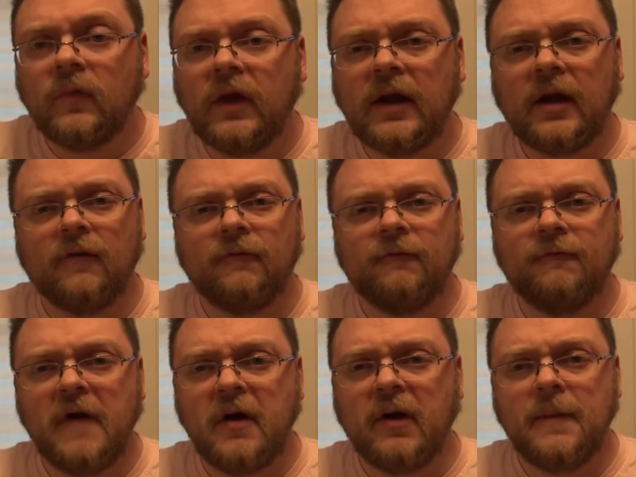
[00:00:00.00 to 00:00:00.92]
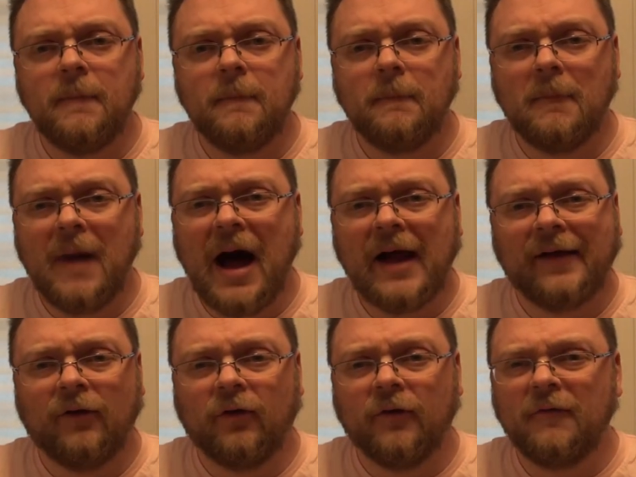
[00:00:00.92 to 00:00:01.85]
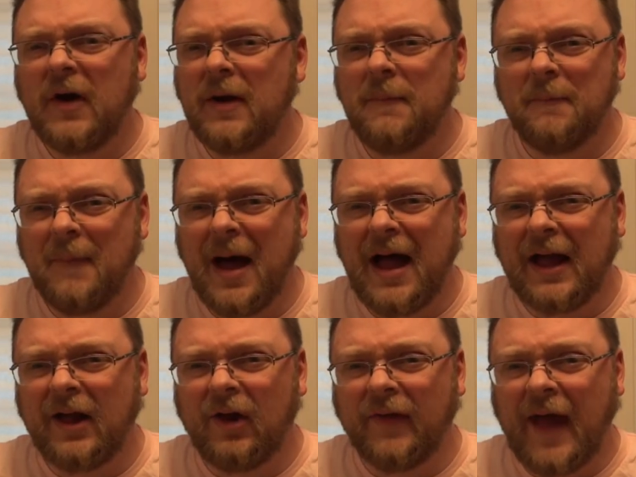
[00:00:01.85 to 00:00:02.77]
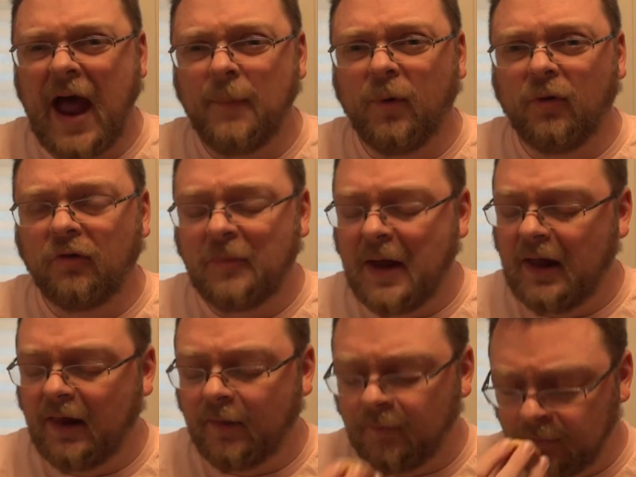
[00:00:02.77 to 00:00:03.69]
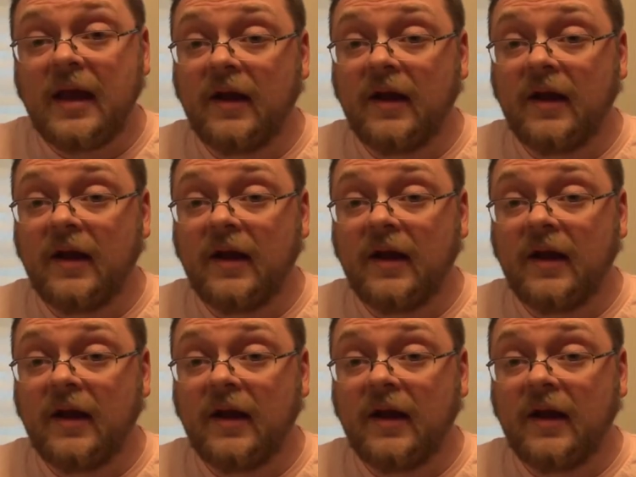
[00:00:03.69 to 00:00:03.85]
Getting a very mild apple smell.